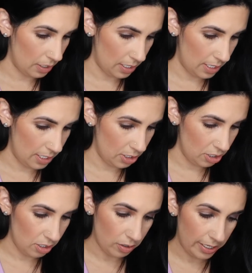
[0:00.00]

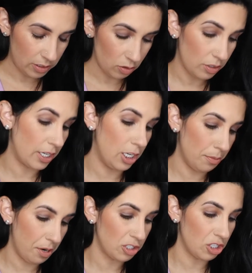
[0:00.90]
IG. Okay, so the clear
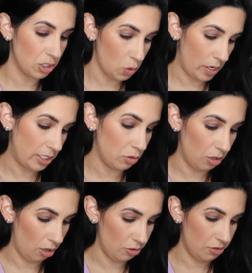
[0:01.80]
brow gel is
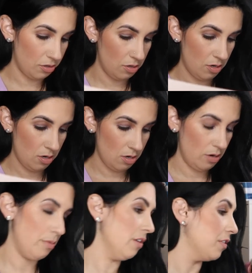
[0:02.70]
$22.
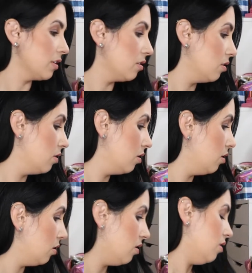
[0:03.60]
Perfect.
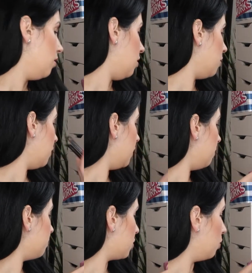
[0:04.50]
All
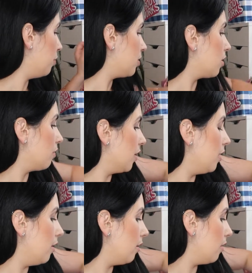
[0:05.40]
right, so I'll put it over
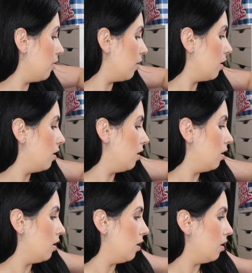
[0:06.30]
here.
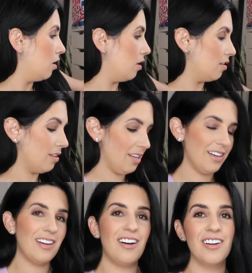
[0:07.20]
And
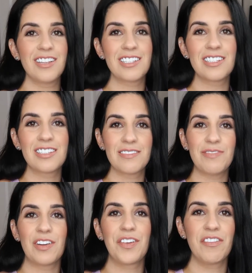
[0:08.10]
then, oh, this is
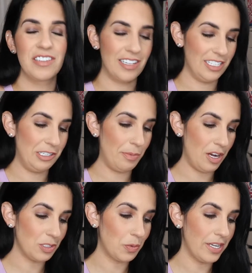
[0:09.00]
my favorite thing in the
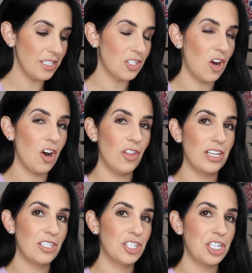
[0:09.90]
box. When I saw
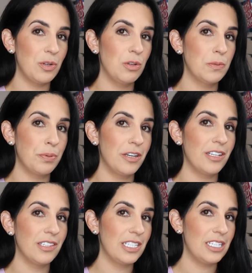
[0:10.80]
that she was
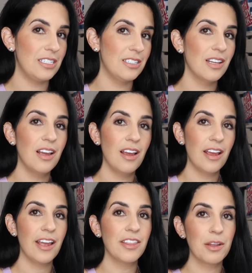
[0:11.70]
putting these
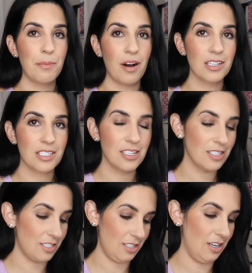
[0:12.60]
in the
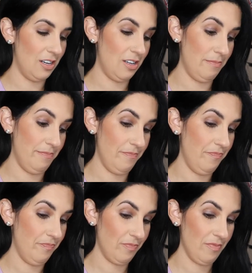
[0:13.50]
boxes,
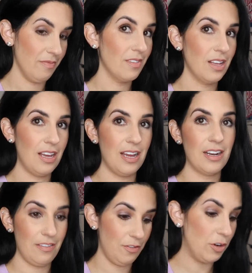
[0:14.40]
and
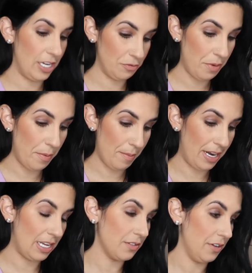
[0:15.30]
if you guys remember my
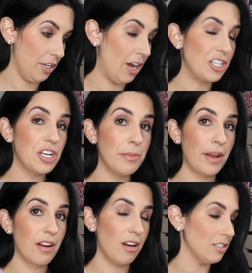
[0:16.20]
last video, actually
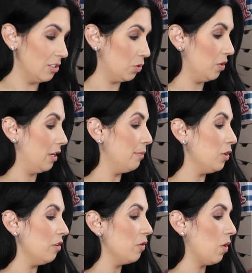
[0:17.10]
my closet tour. Let me
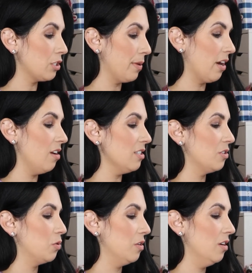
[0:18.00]
know if you watched my closet
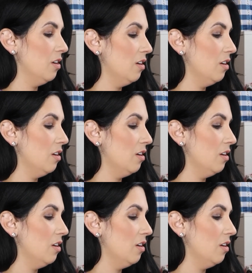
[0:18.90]
tour.